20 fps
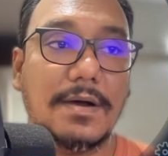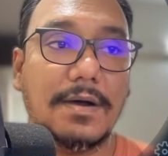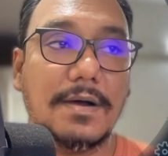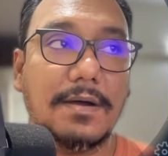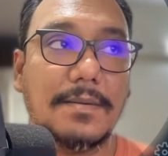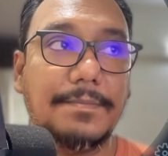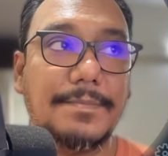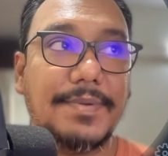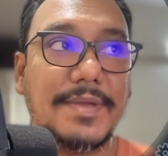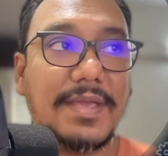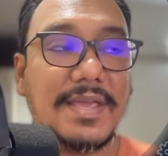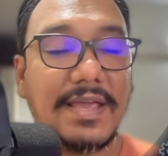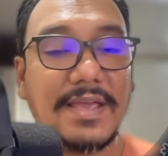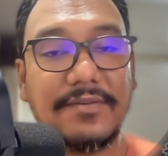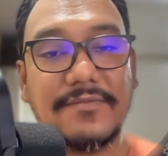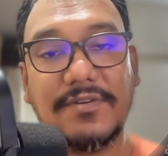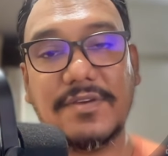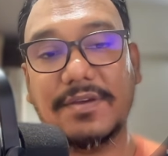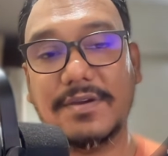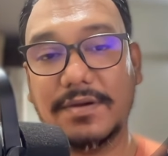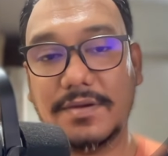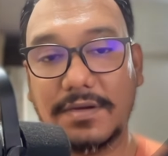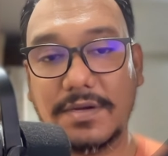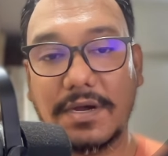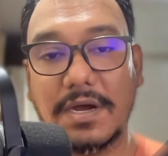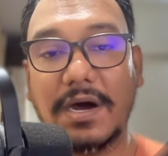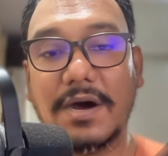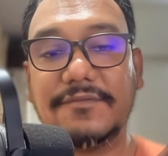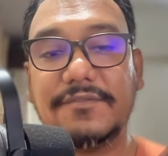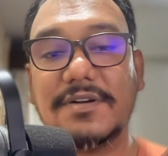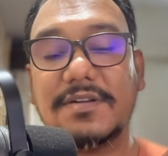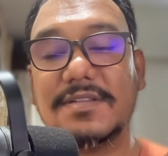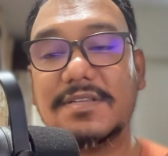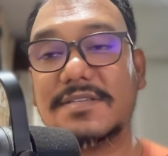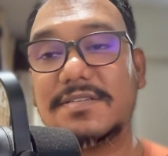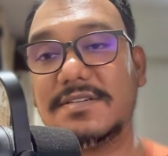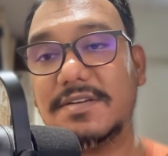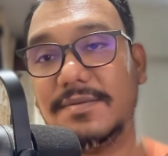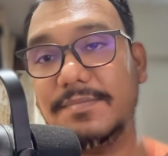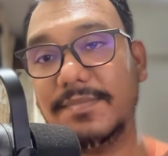behavior after the
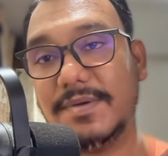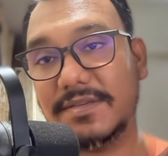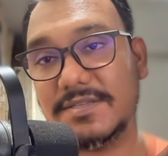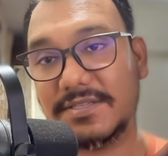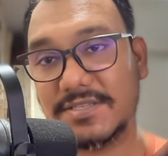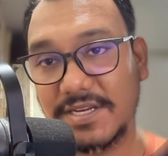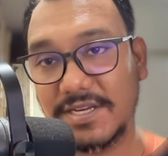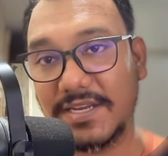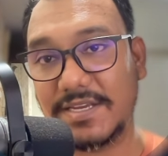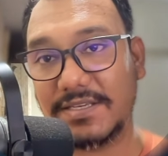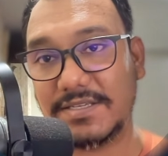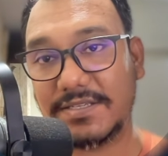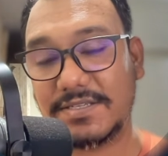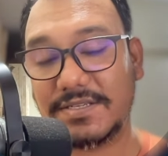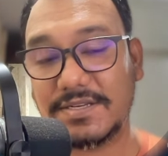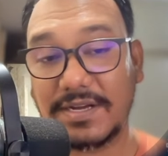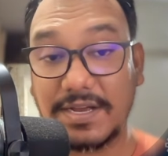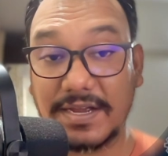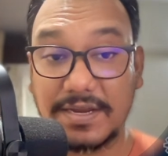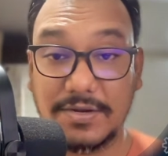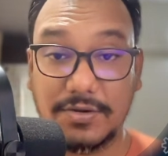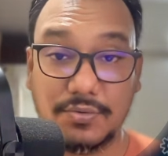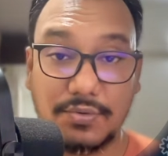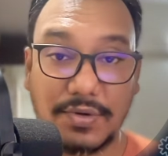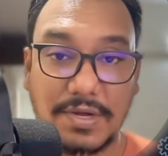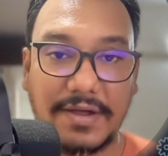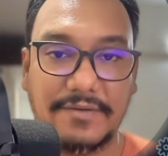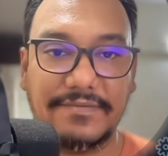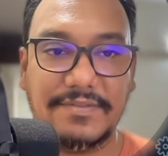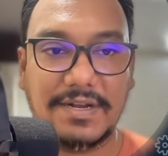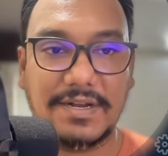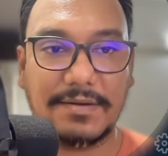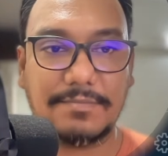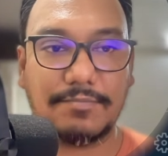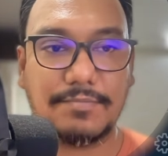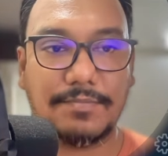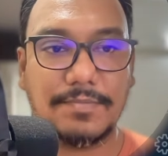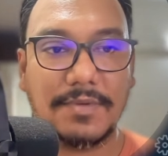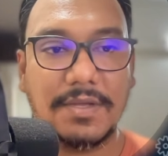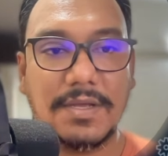stream has changed, I do have that
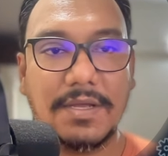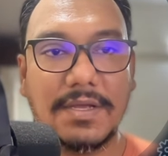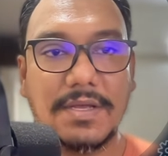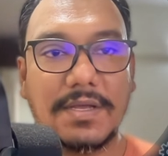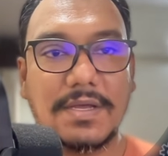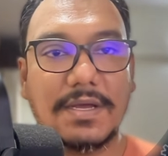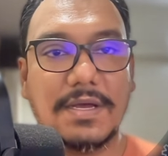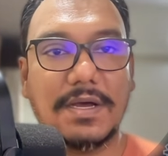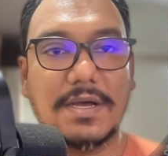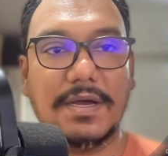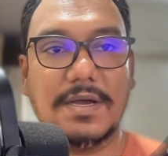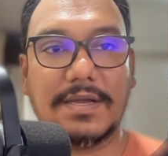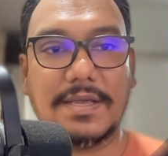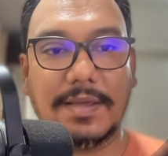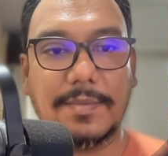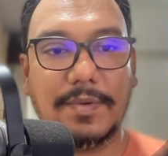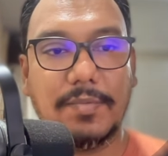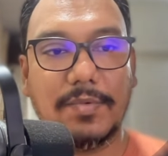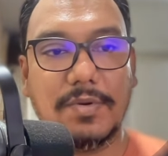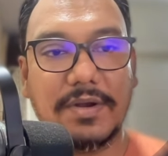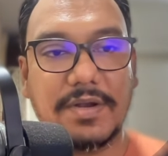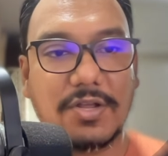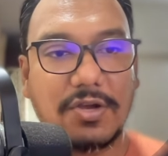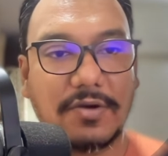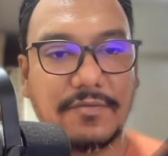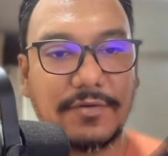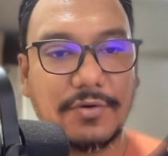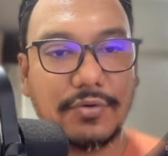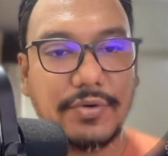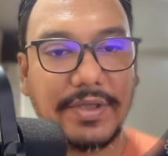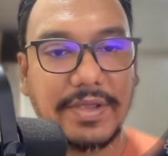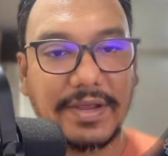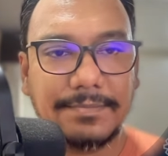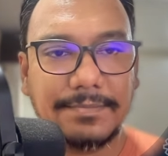capability of doing it.